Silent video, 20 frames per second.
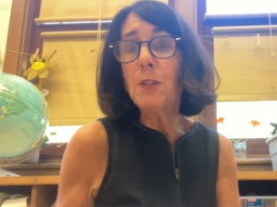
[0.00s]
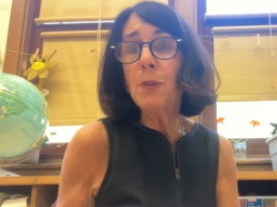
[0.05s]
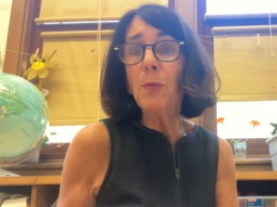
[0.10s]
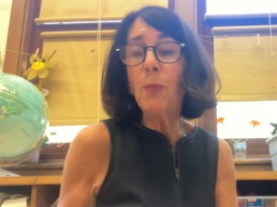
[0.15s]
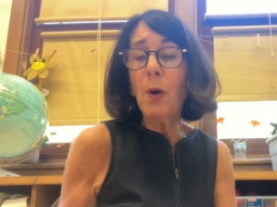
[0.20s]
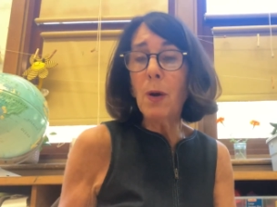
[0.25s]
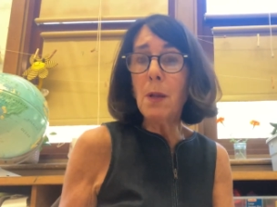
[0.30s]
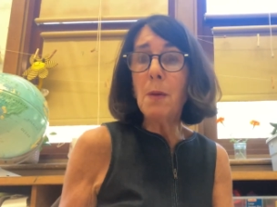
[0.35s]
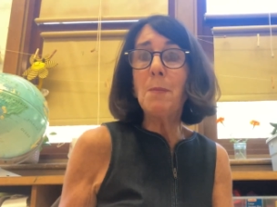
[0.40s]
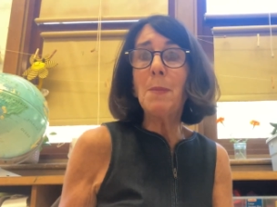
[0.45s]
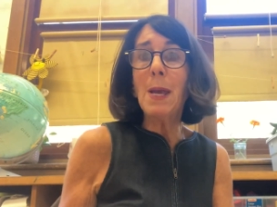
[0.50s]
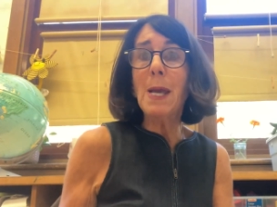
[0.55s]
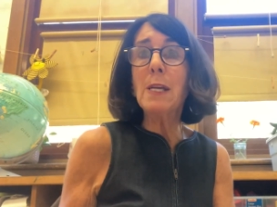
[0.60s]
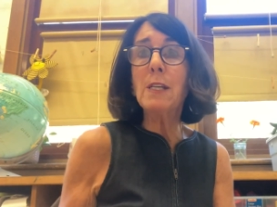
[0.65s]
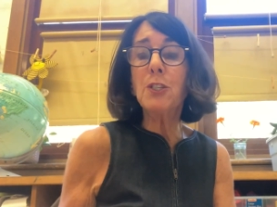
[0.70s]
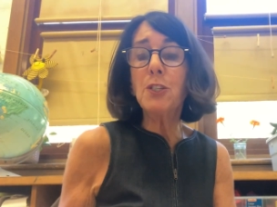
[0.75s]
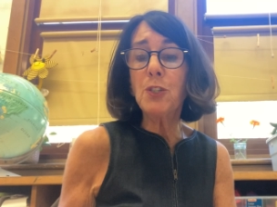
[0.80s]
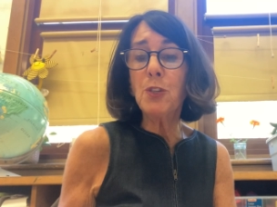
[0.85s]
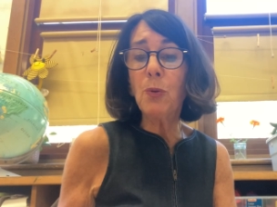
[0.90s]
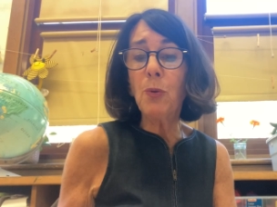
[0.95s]
you want to make
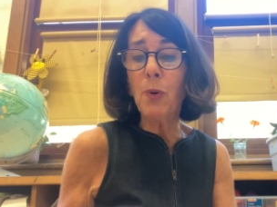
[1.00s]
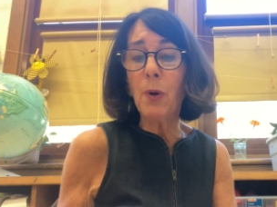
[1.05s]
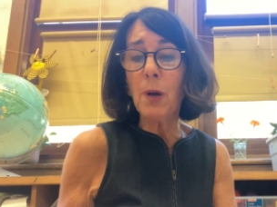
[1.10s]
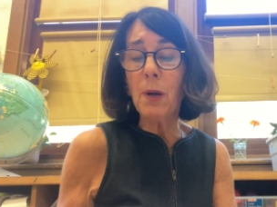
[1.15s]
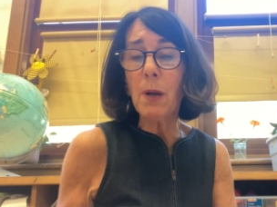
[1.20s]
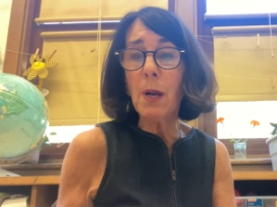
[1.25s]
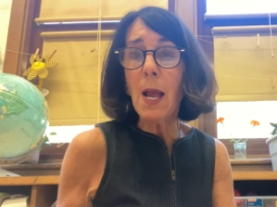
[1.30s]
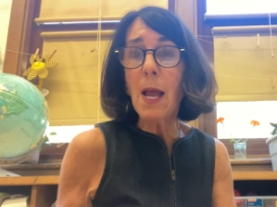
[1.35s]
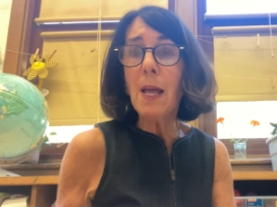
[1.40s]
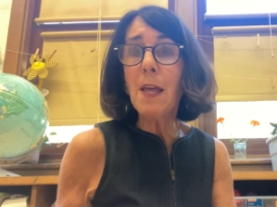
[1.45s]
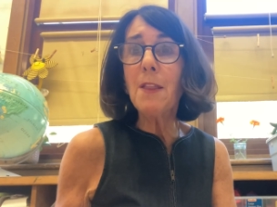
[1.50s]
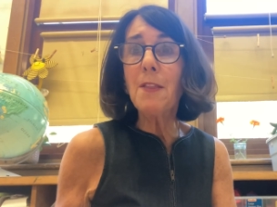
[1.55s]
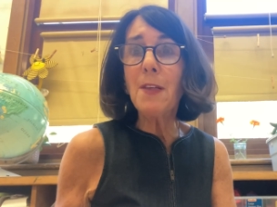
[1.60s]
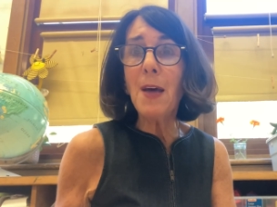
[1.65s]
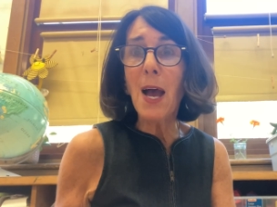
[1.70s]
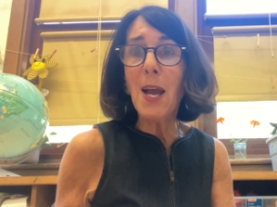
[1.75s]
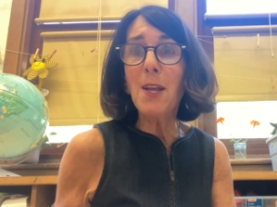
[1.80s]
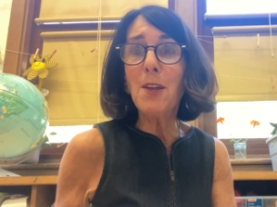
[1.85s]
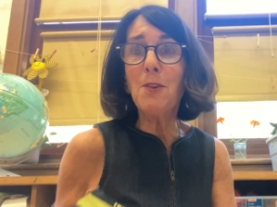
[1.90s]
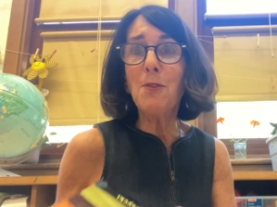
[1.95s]
sure
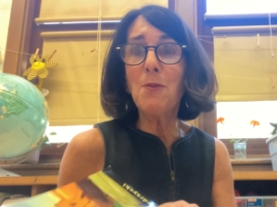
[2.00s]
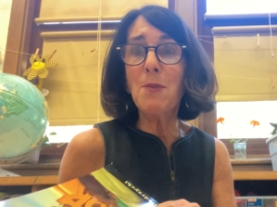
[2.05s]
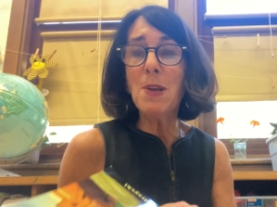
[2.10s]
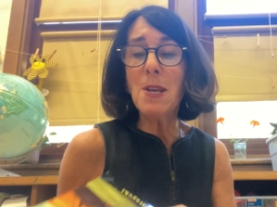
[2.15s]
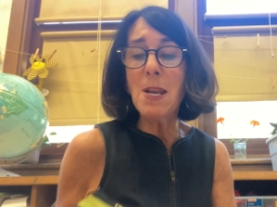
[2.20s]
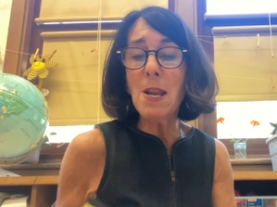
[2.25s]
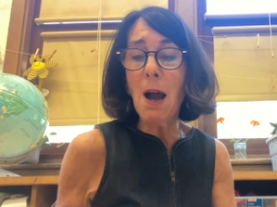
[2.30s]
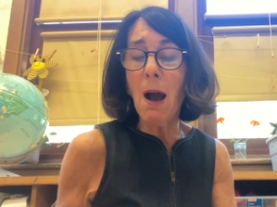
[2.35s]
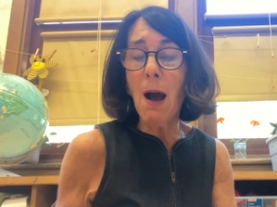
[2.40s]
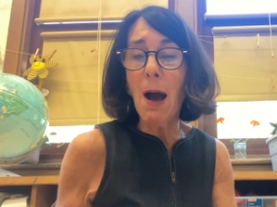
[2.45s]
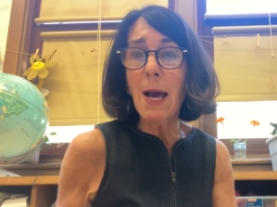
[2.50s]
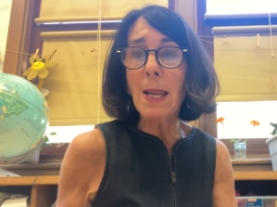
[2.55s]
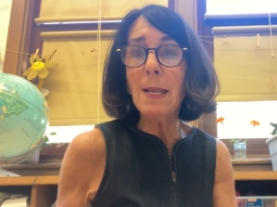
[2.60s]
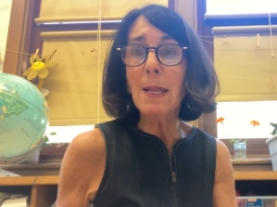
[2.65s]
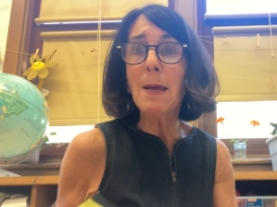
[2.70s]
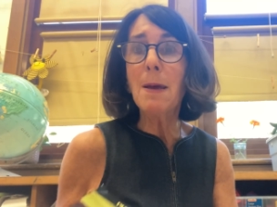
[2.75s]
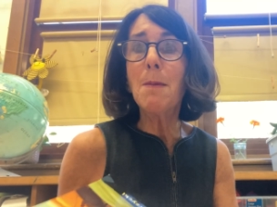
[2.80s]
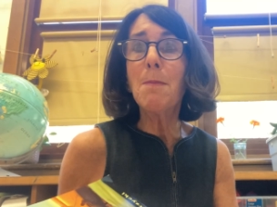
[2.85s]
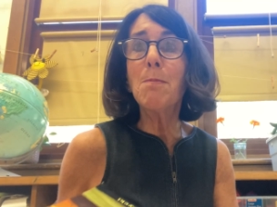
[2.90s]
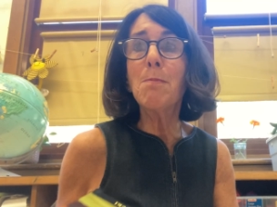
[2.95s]
that you're not
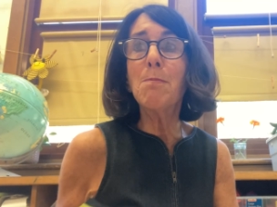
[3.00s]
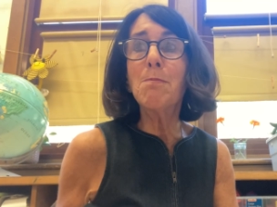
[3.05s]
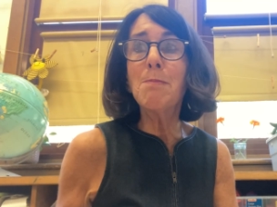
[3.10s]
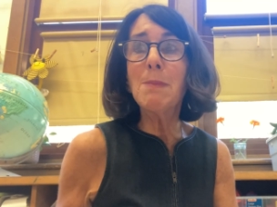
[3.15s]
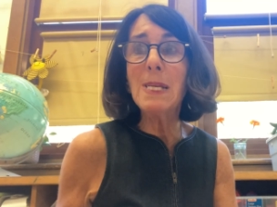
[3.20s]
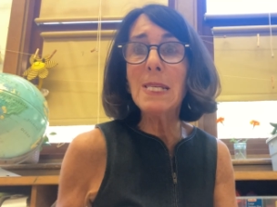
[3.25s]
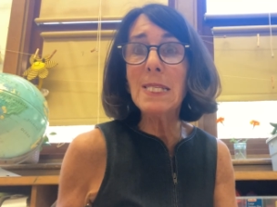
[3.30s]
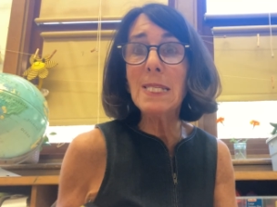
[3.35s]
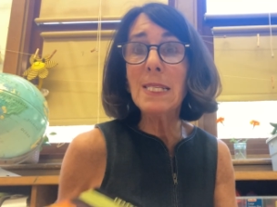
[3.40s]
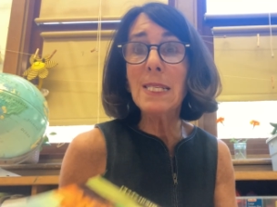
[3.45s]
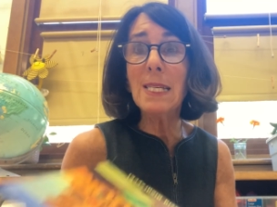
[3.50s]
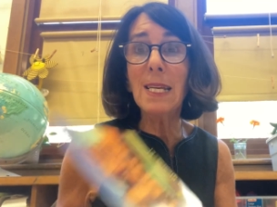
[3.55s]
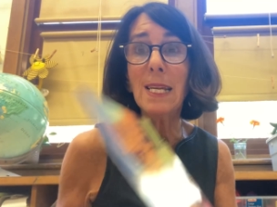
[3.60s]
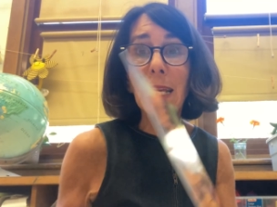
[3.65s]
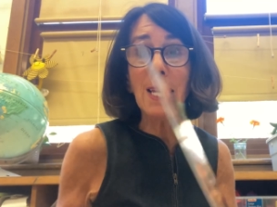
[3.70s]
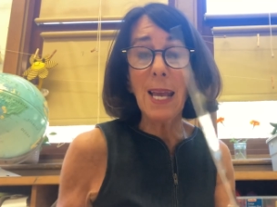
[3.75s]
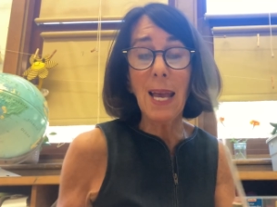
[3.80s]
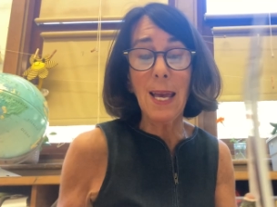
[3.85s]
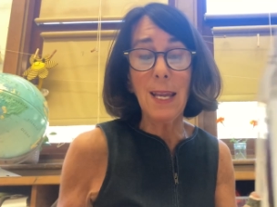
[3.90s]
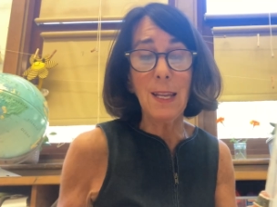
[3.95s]

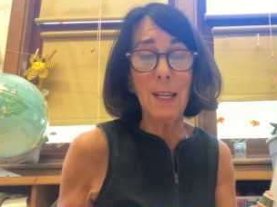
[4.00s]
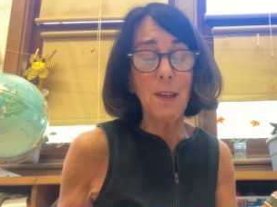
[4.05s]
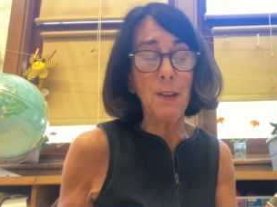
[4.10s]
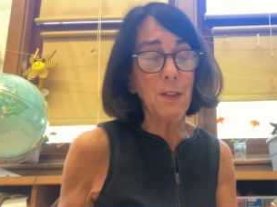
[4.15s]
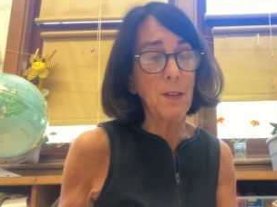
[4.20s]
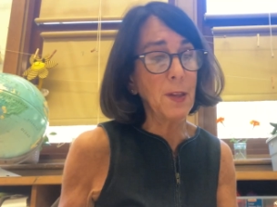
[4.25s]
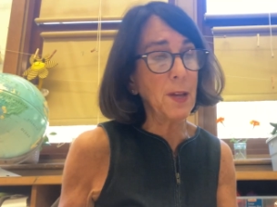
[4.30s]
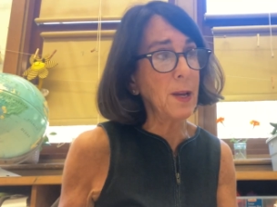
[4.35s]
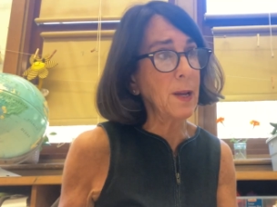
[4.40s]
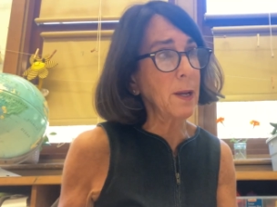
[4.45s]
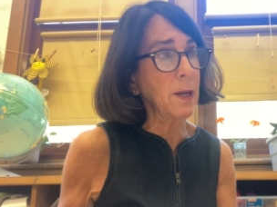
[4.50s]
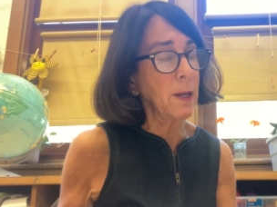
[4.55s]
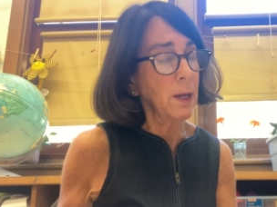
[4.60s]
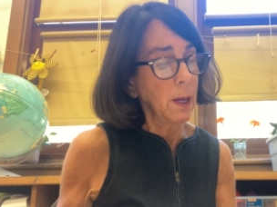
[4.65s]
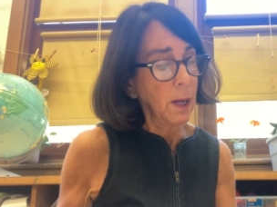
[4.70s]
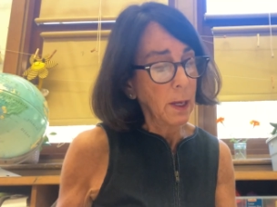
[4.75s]
missing anything.